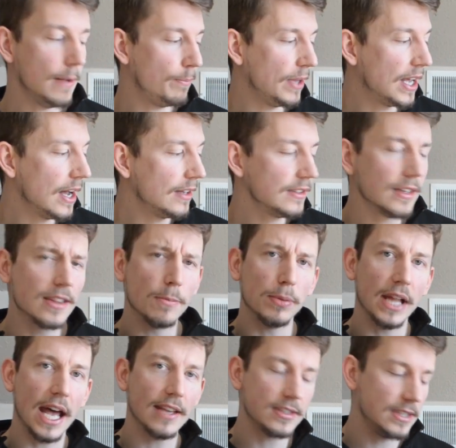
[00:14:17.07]
because of the
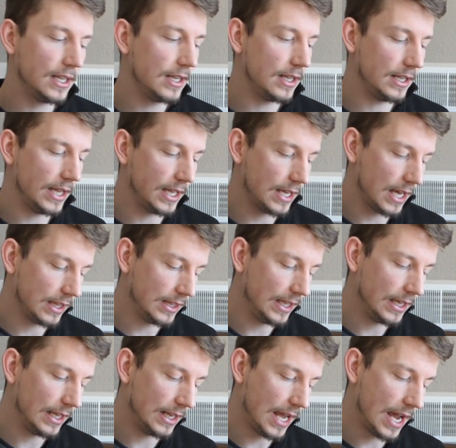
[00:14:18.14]
plastic, I
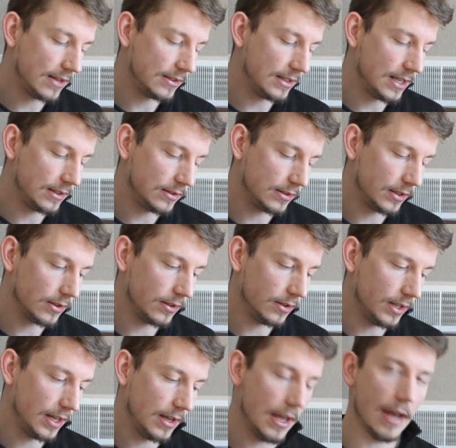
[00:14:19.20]
think it has a nice little,